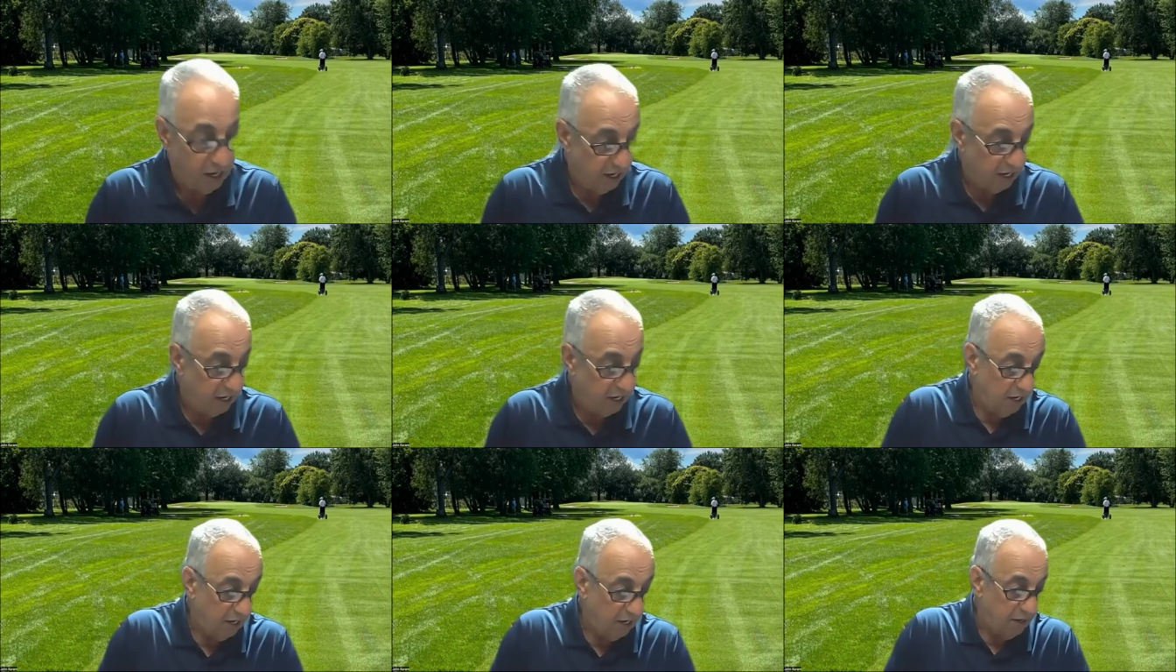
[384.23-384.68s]

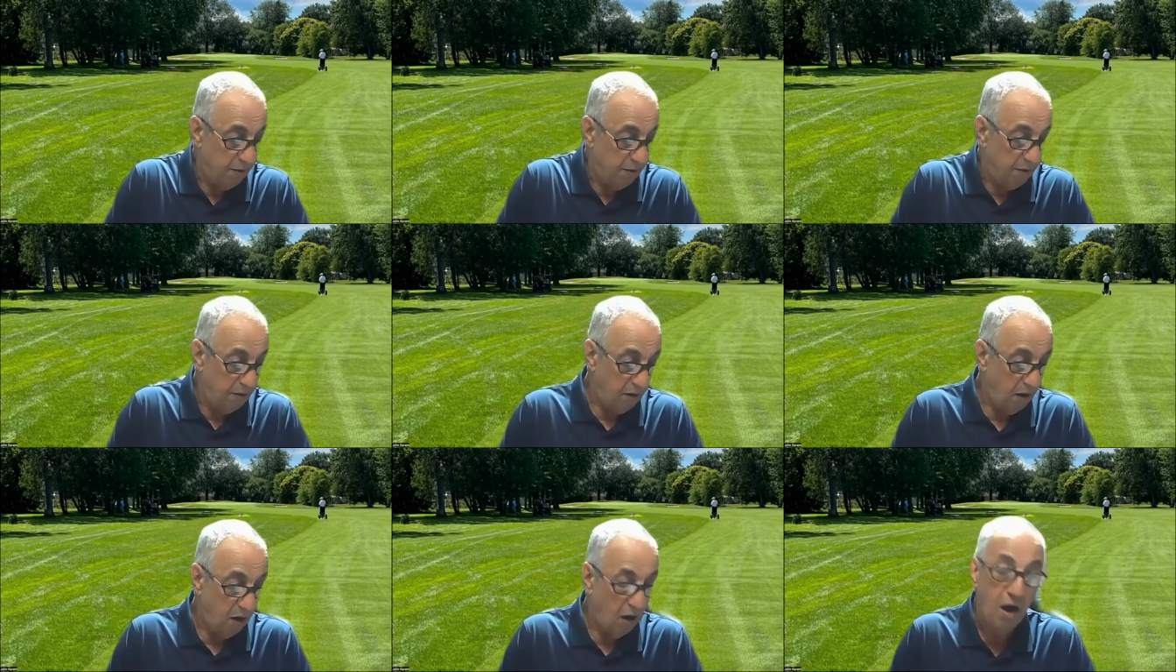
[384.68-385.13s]

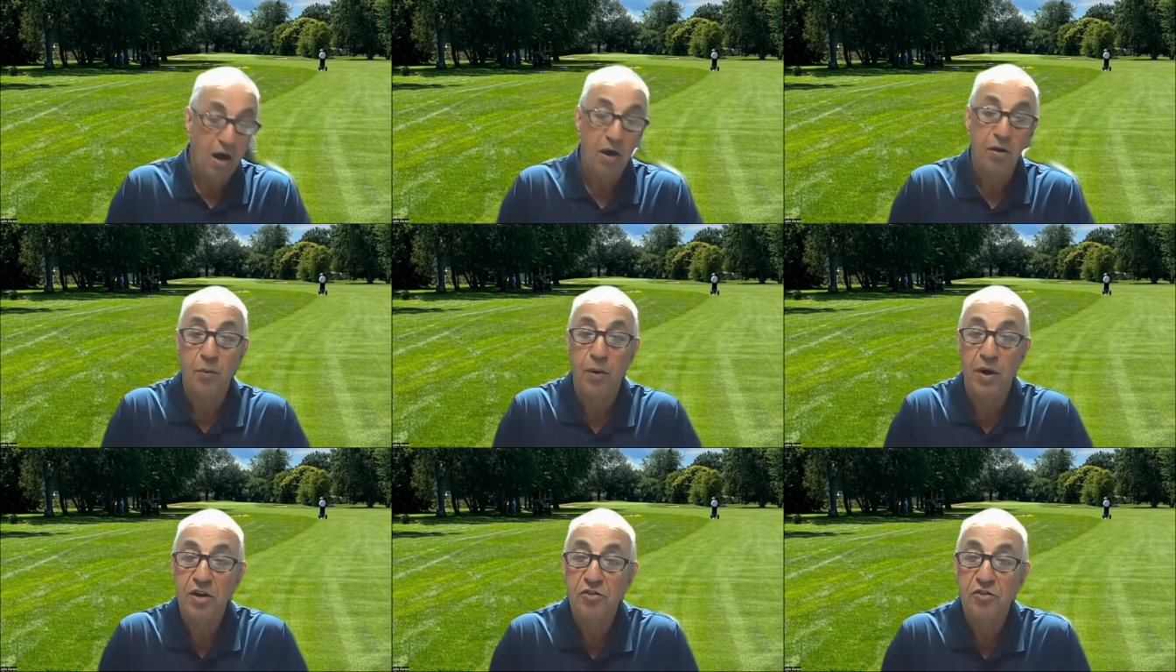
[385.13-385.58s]
Uh,
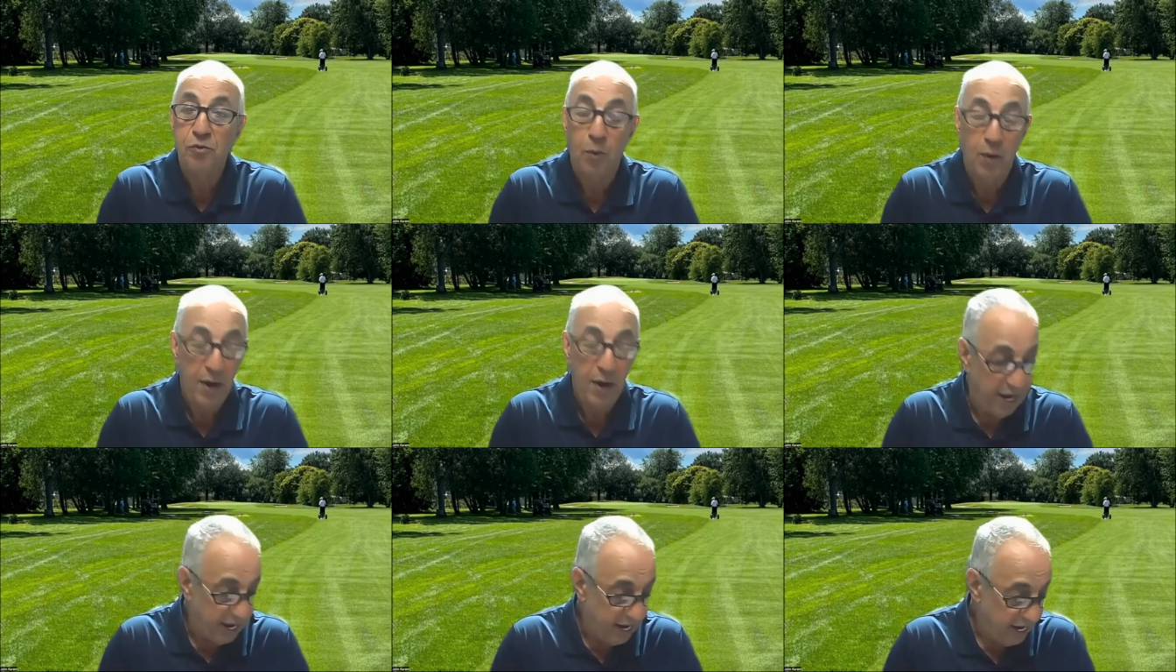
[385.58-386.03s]
Art
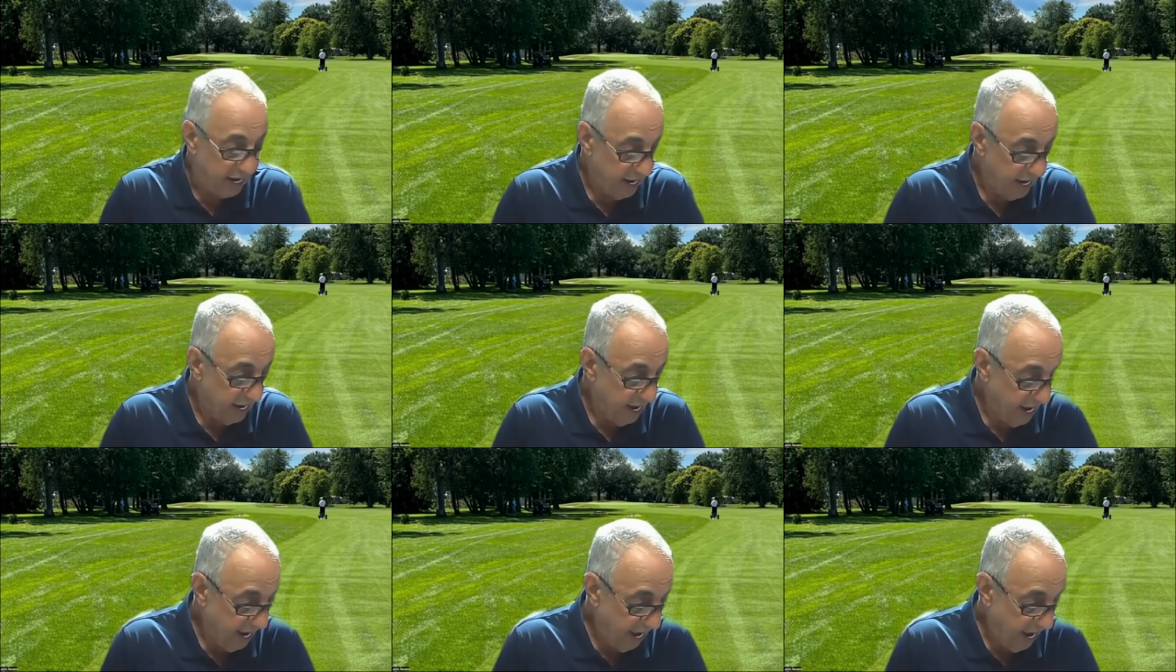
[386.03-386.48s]
Ridgeway
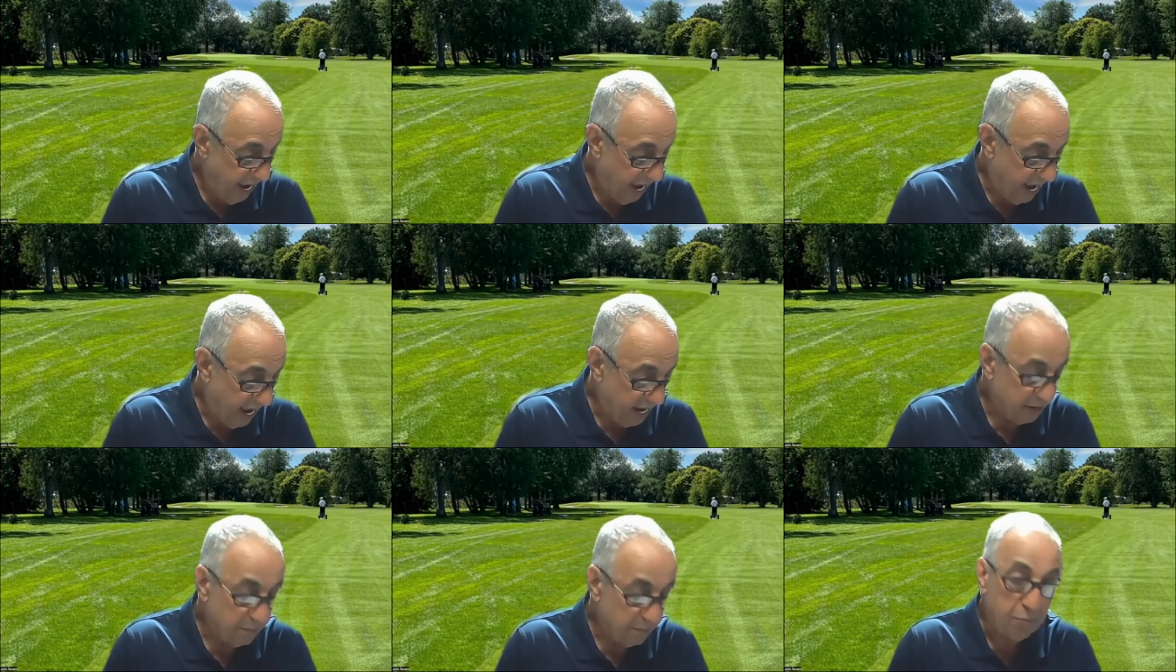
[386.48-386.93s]

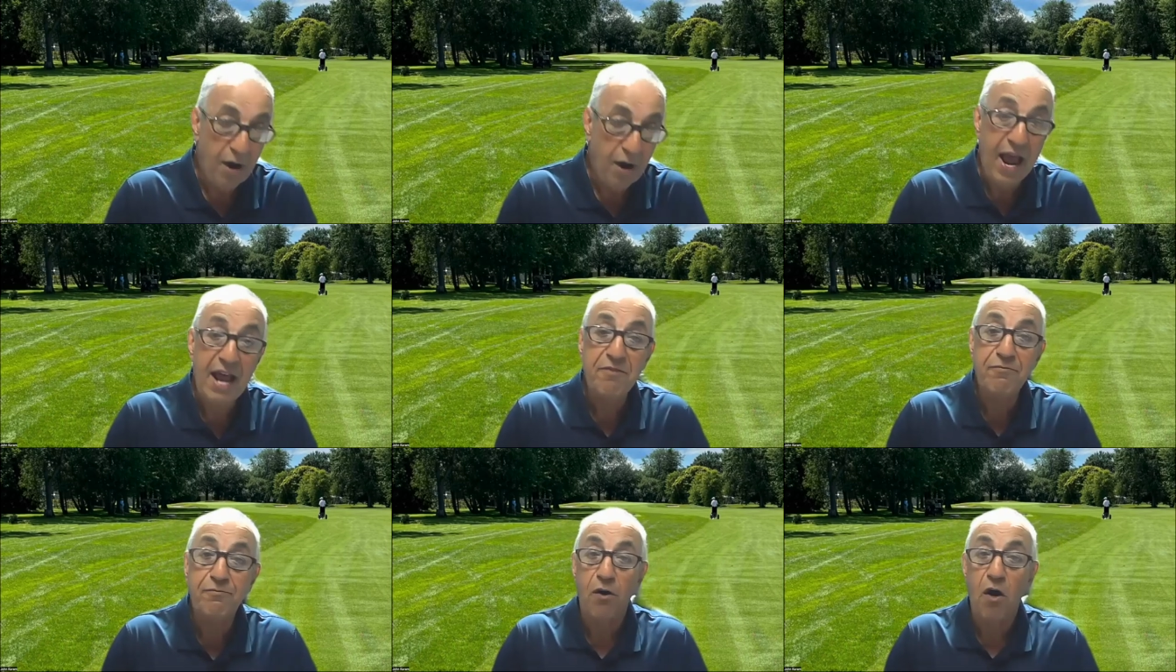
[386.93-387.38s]
and
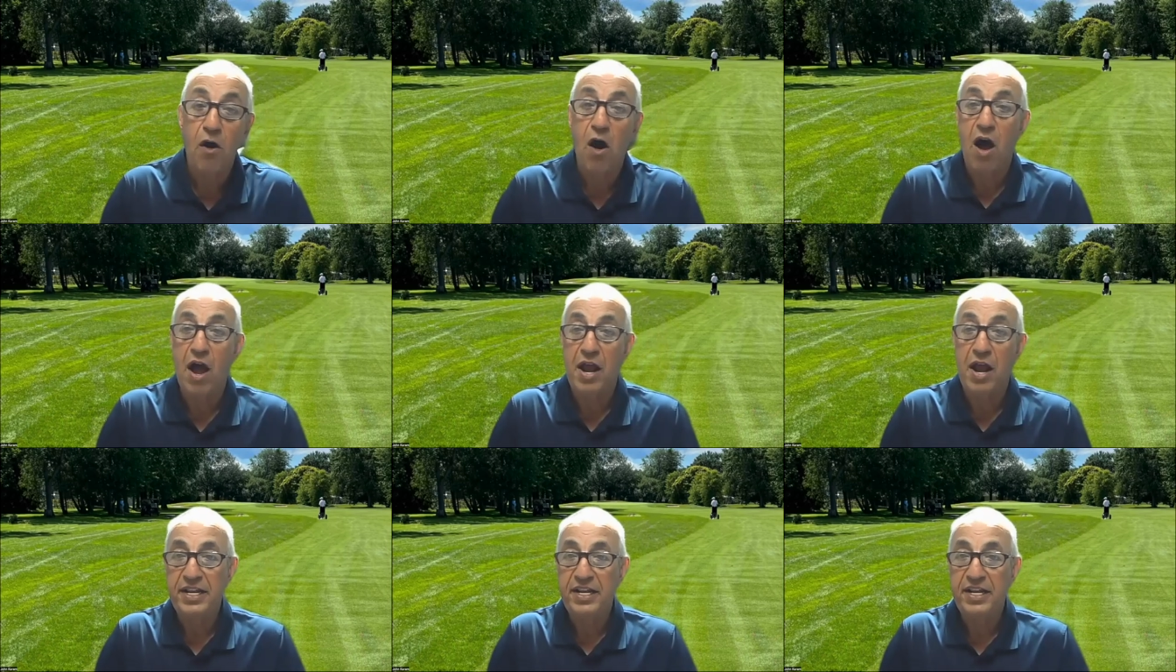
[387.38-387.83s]
Brad
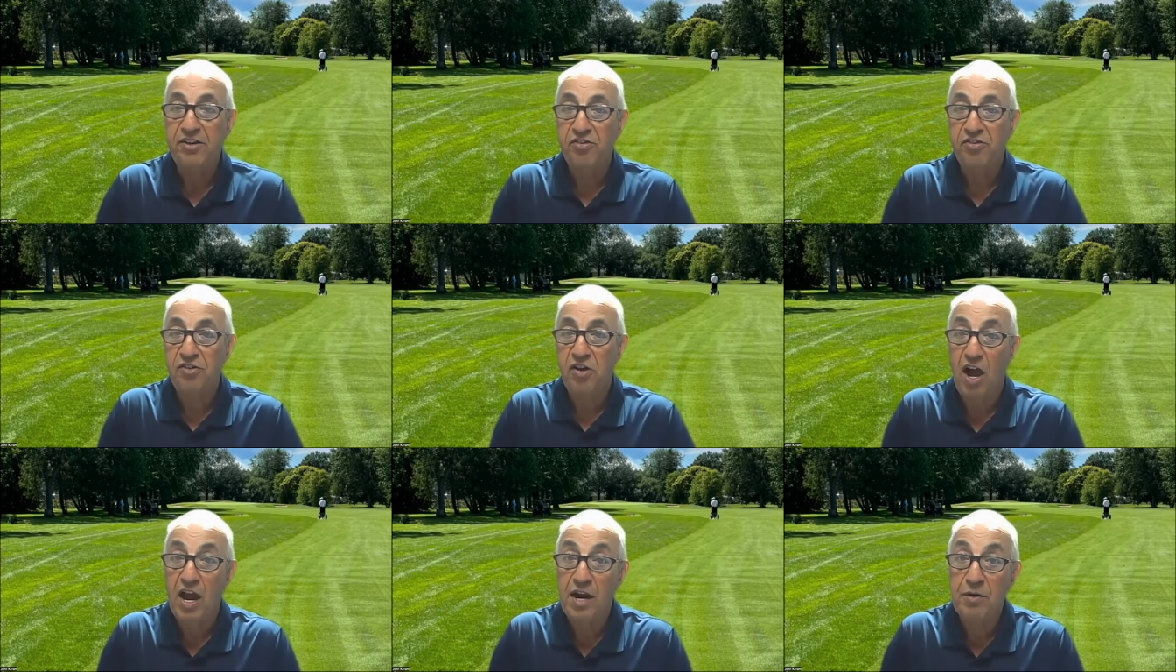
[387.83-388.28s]
Vaughn each
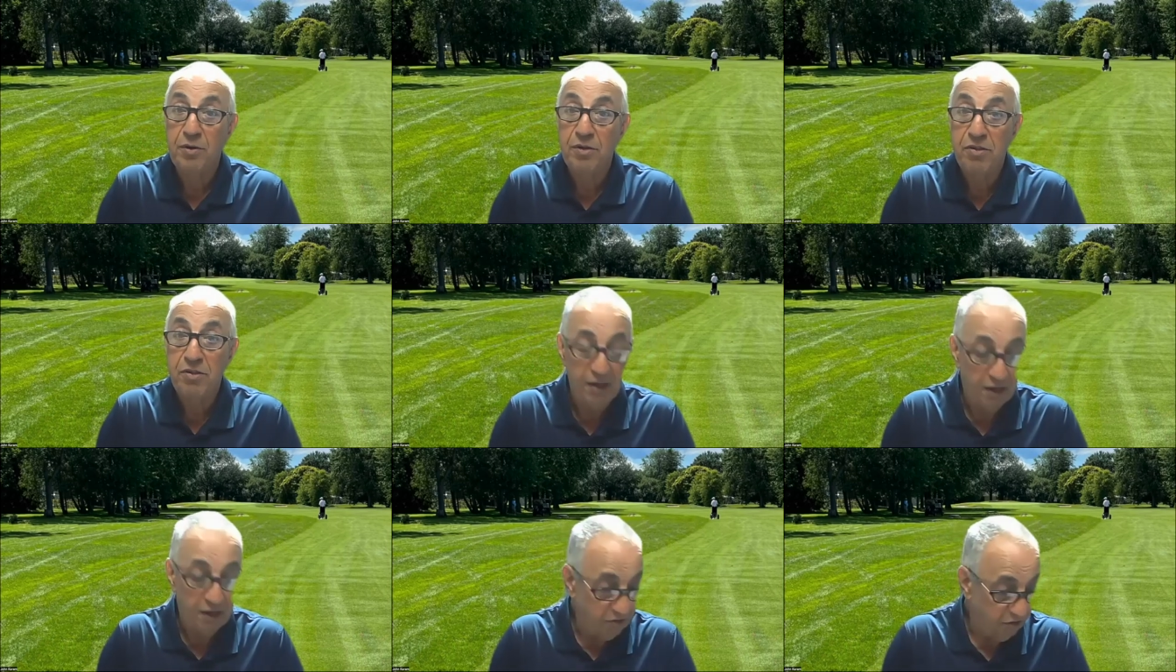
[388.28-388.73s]
tied with
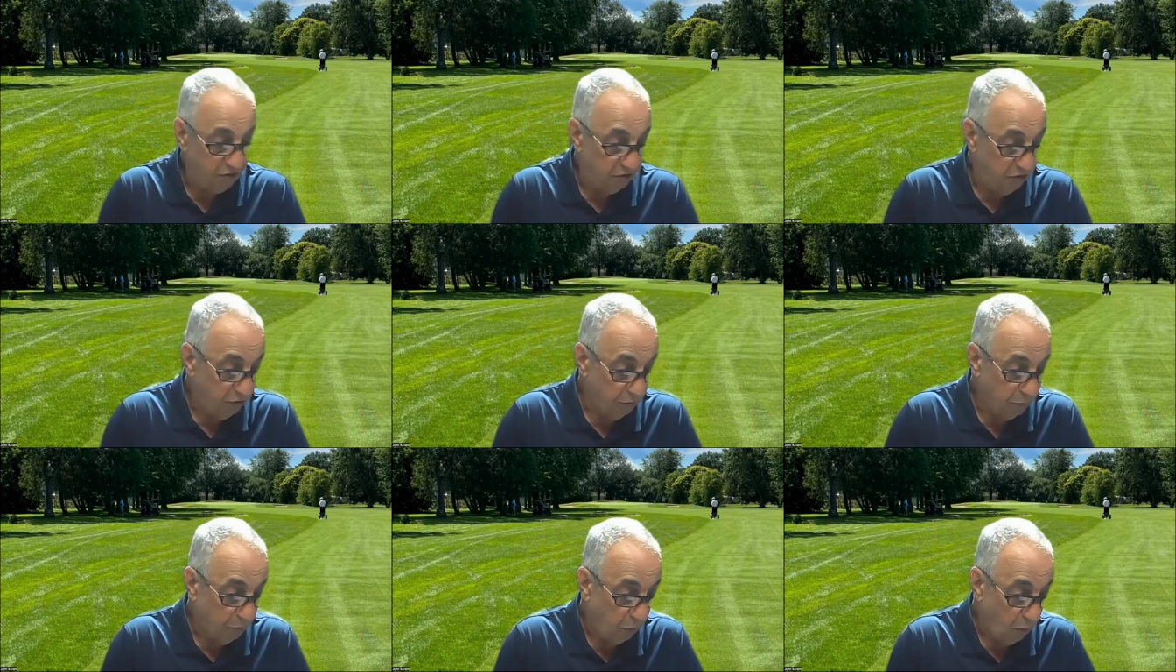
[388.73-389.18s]

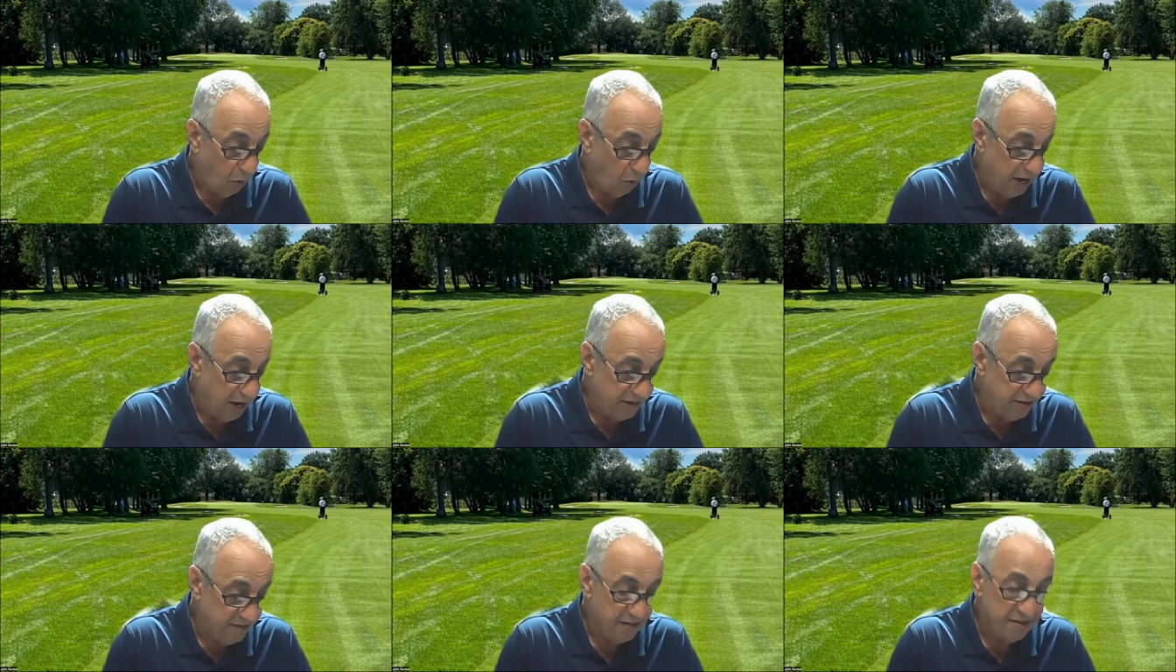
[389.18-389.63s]
62
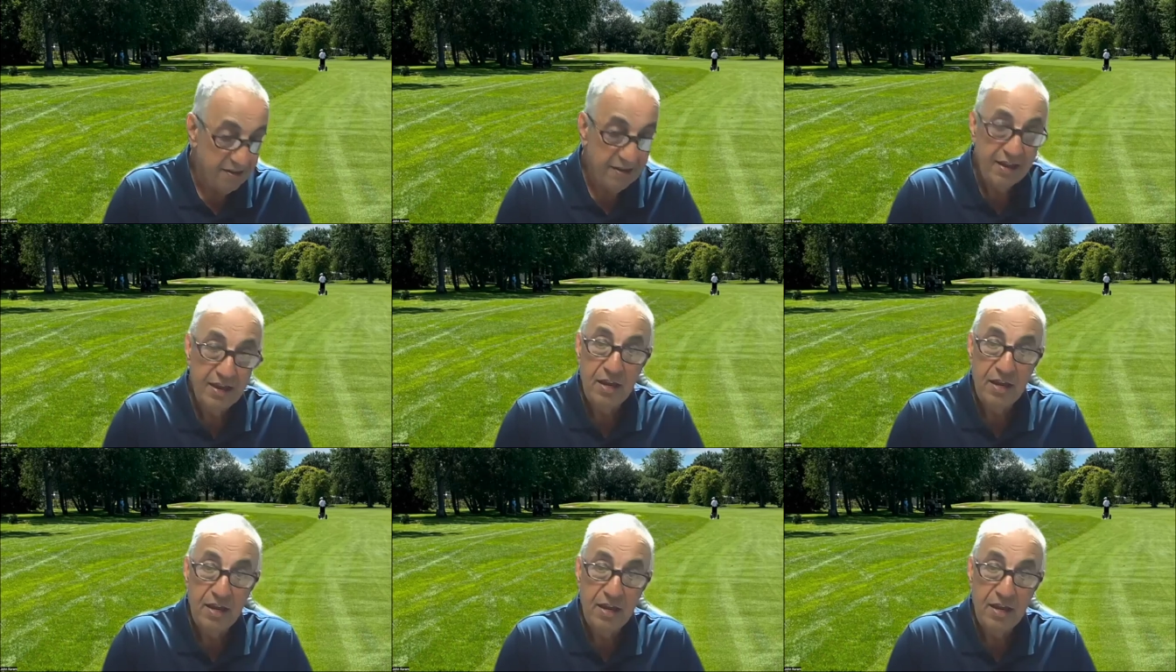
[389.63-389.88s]
points.